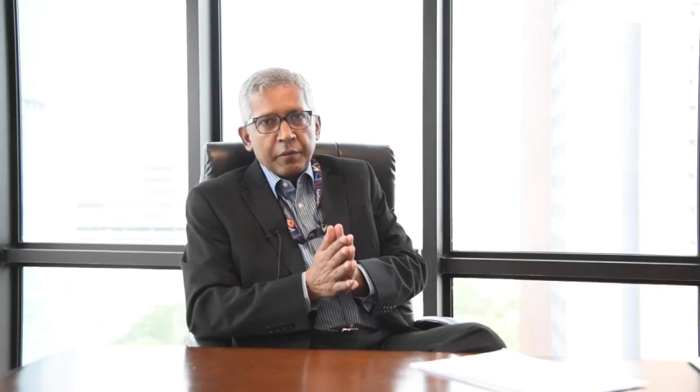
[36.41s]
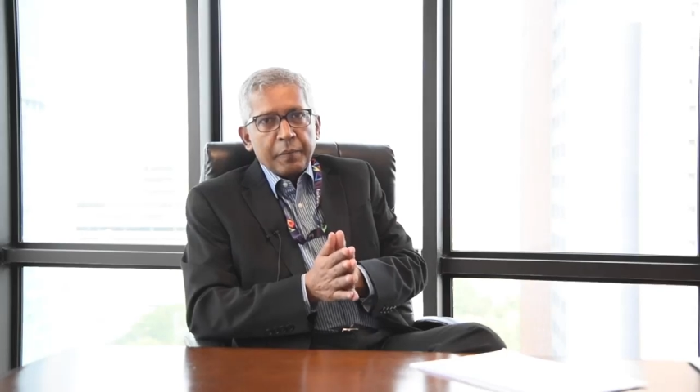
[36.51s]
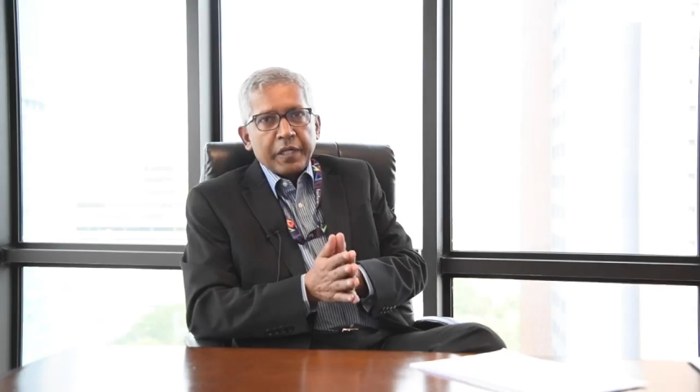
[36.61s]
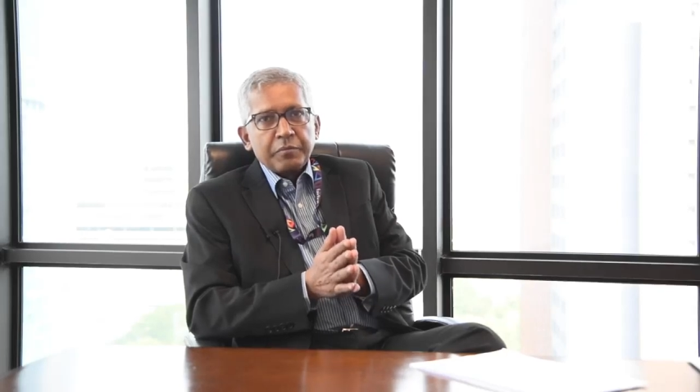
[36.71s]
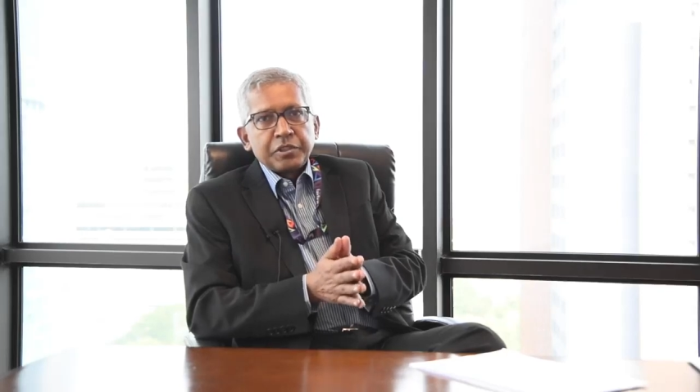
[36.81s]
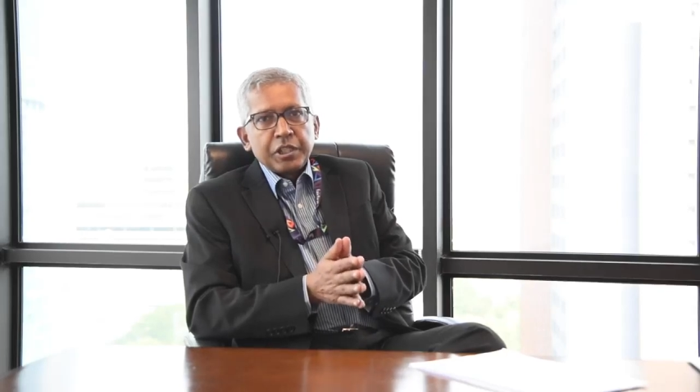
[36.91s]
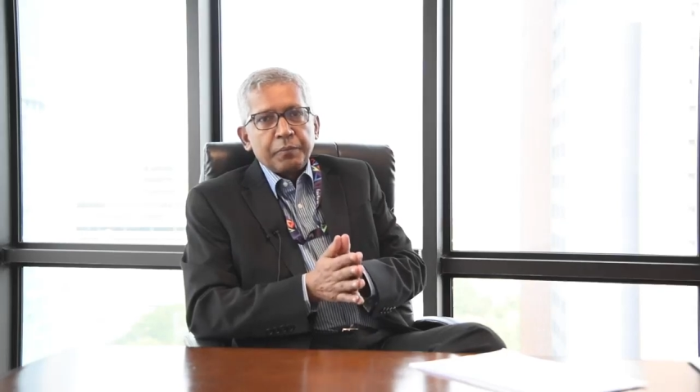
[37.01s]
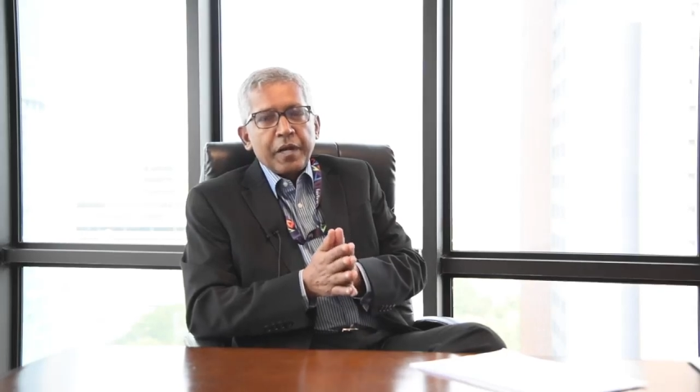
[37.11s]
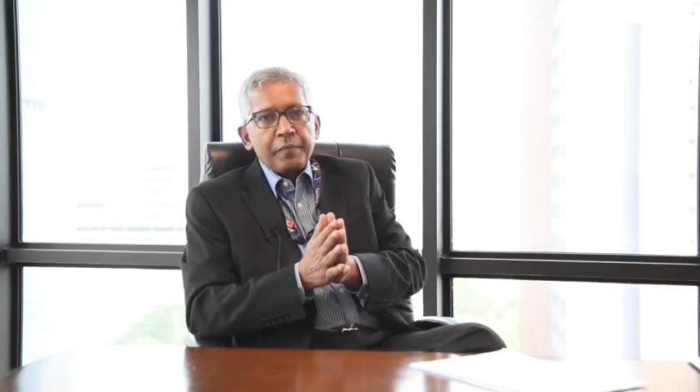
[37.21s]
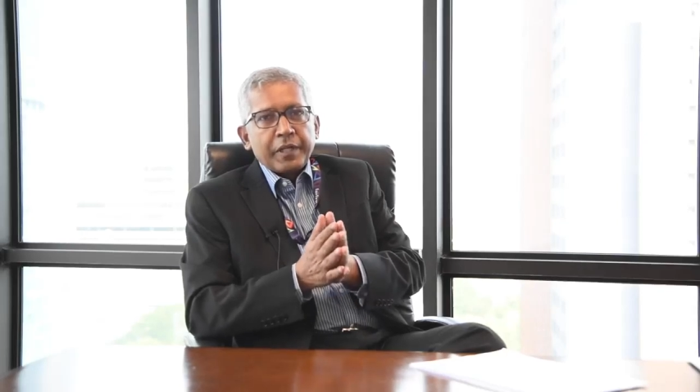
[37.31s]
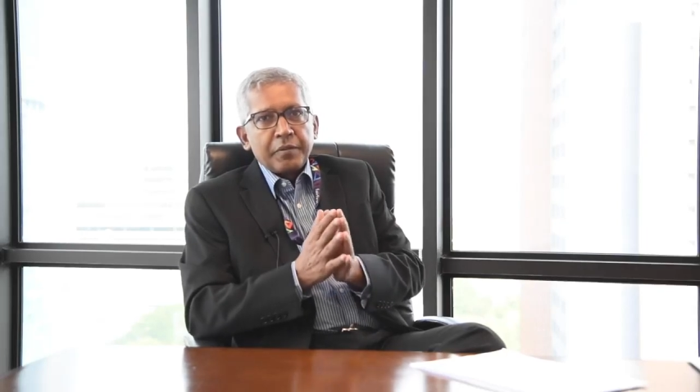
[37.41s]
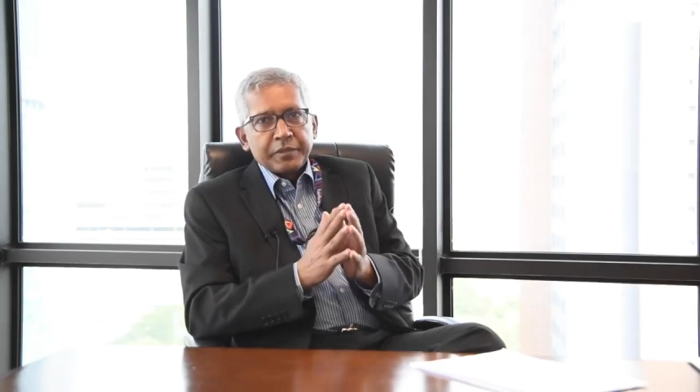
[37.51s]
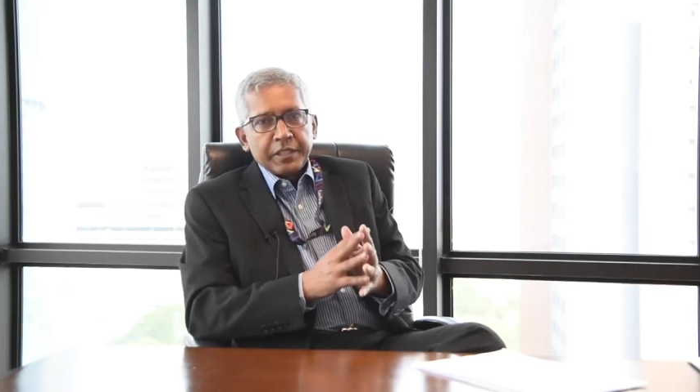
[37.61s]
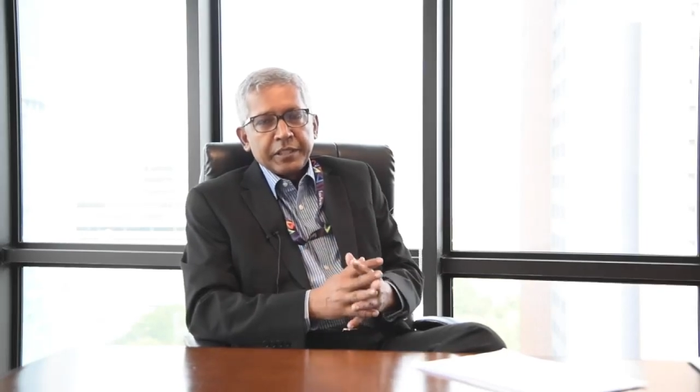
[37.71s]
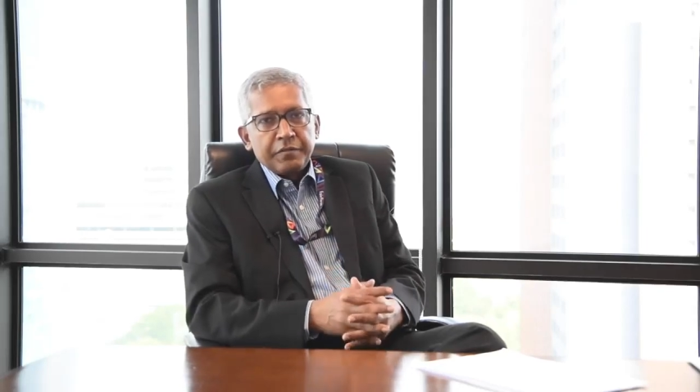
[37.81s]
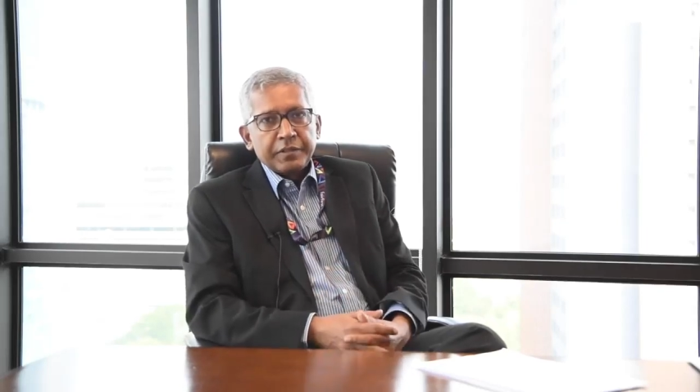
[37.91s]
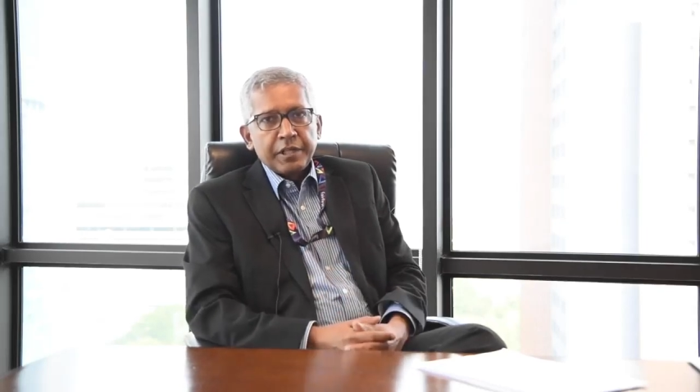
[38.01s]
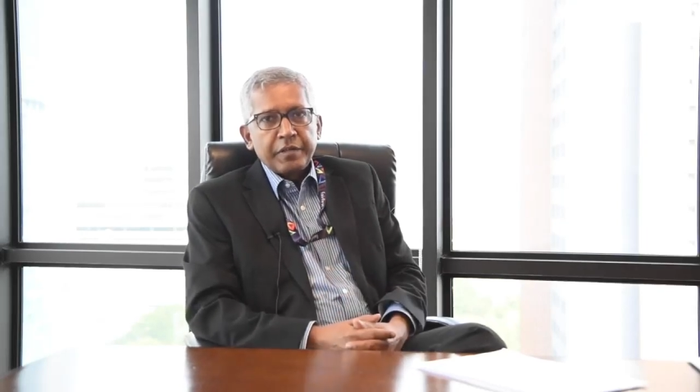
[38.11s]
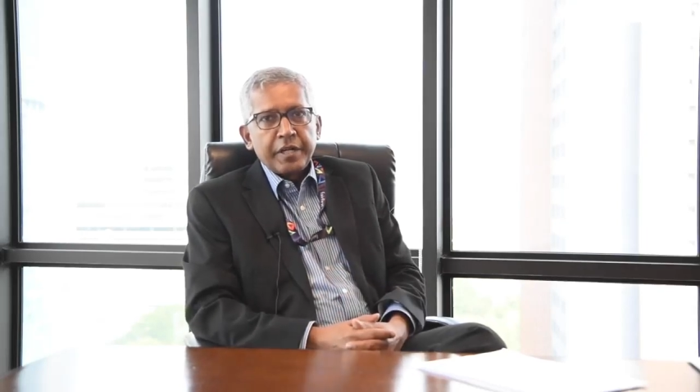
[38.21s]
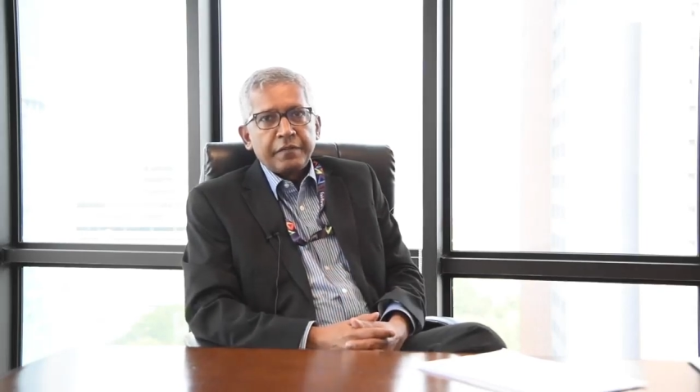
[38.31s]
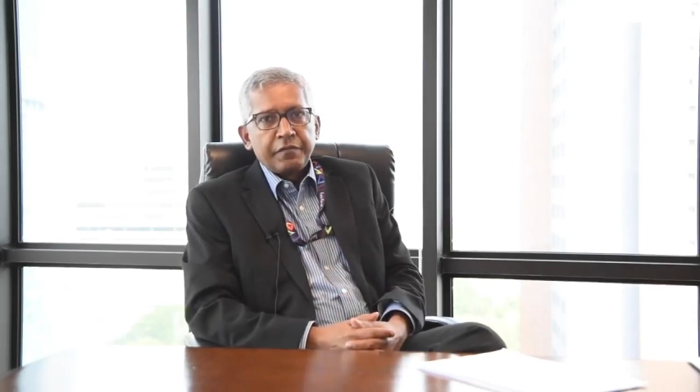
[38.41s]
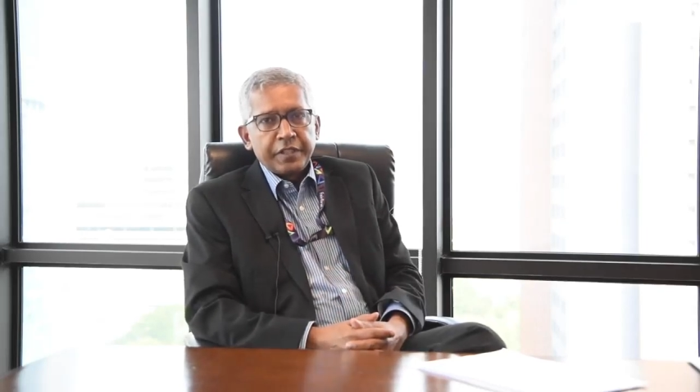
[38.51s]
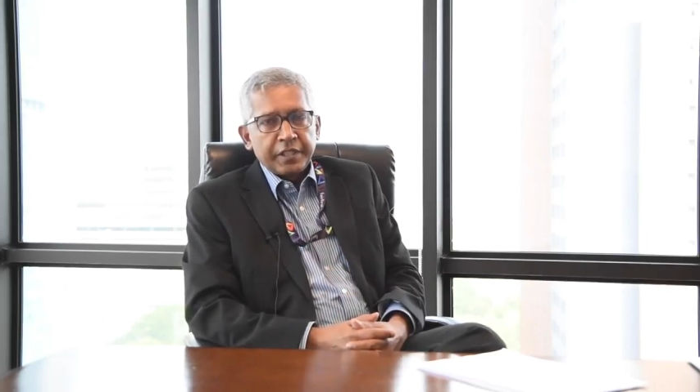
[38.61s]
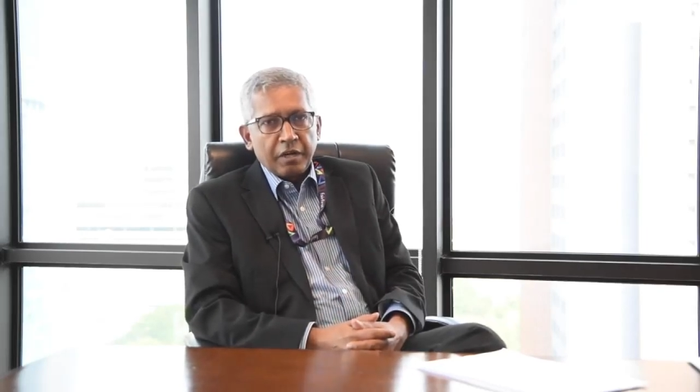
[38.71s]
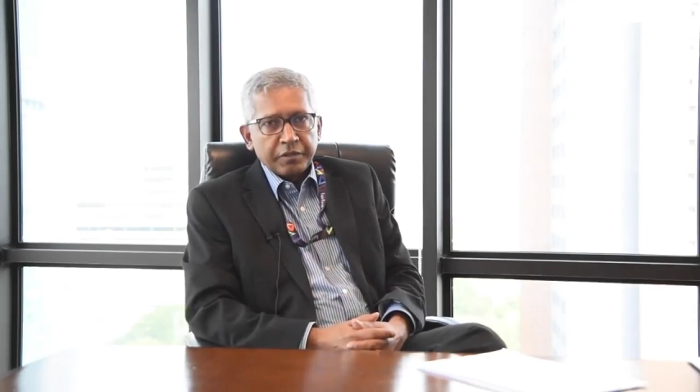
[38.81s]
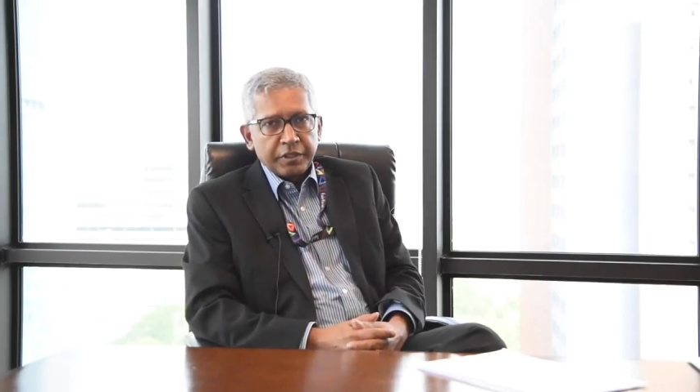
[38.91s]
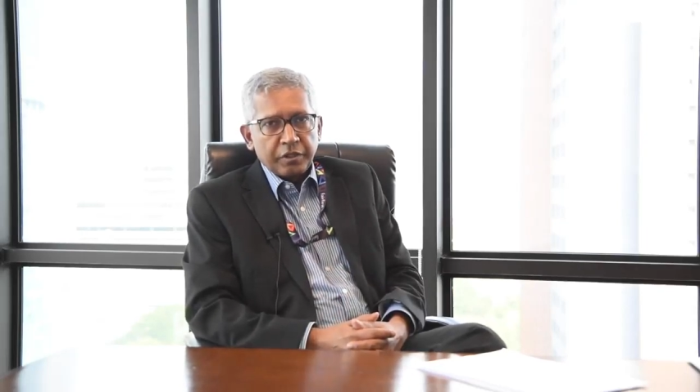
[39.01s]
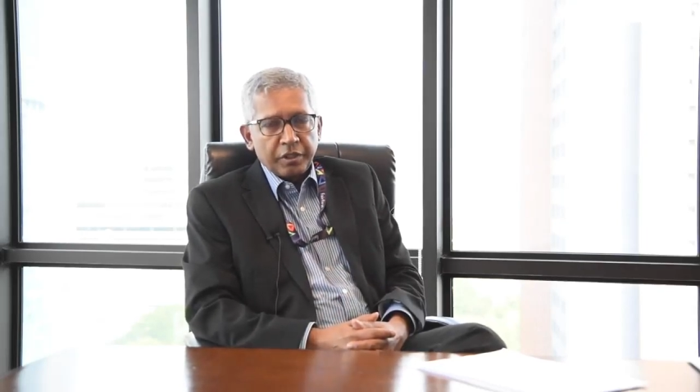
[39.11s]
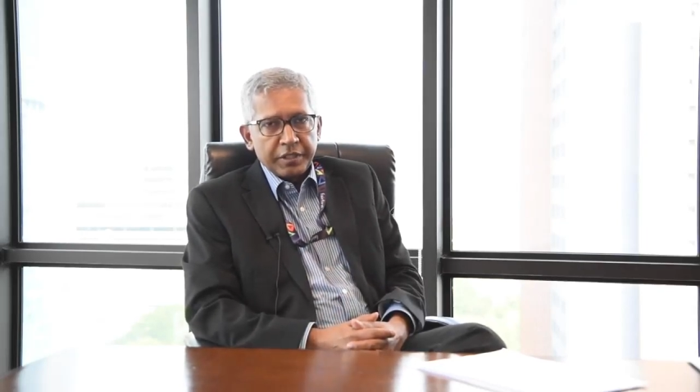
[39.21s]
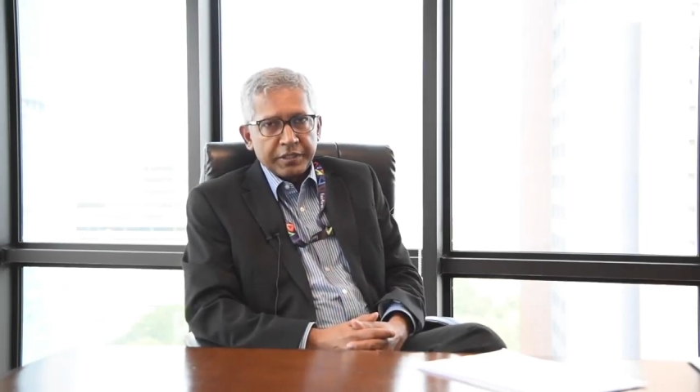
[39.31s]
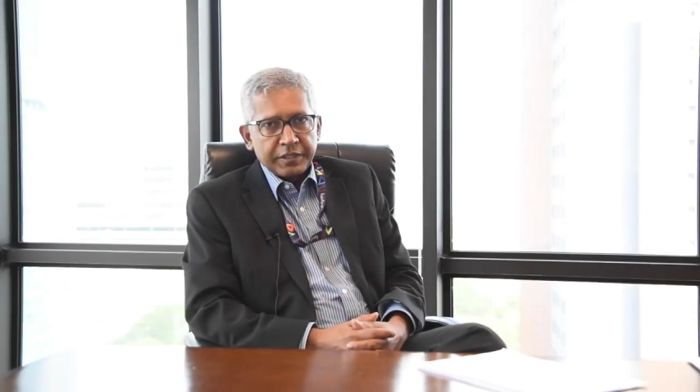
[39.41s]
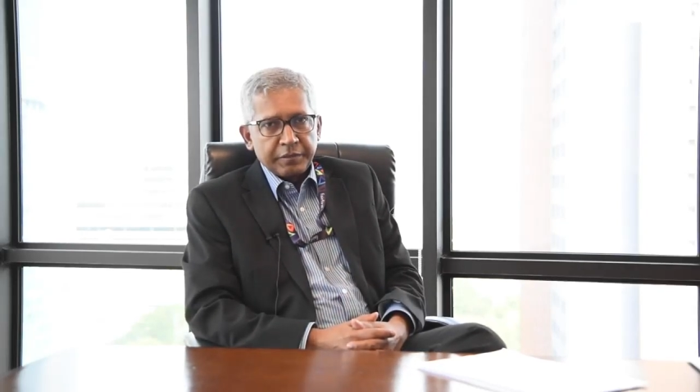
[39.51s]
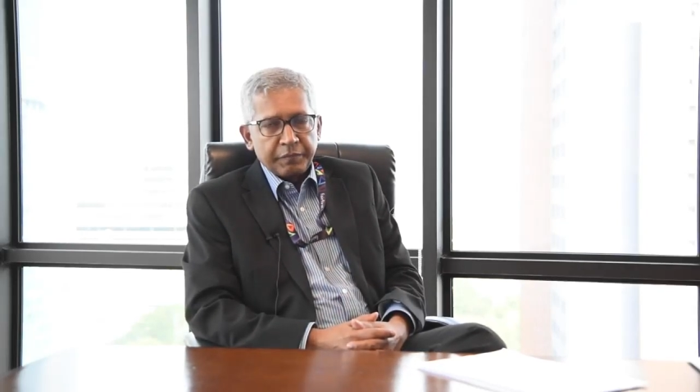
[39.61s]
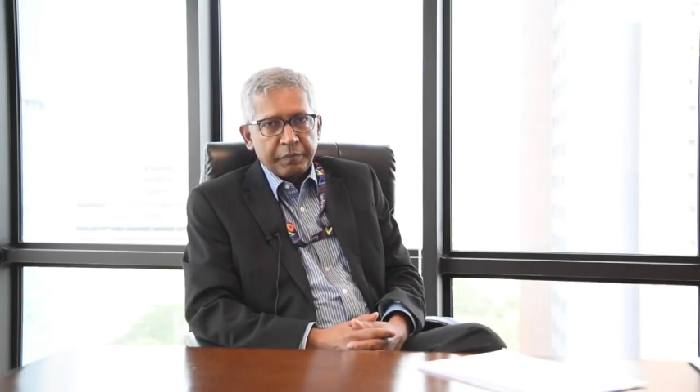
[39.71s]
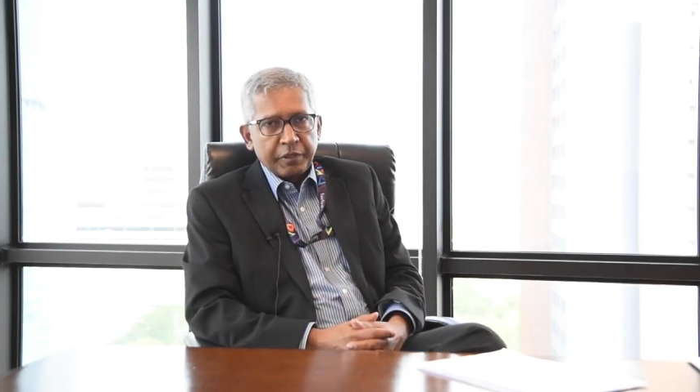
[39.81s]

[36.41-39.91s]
becomes cheaper and becomes say $750,000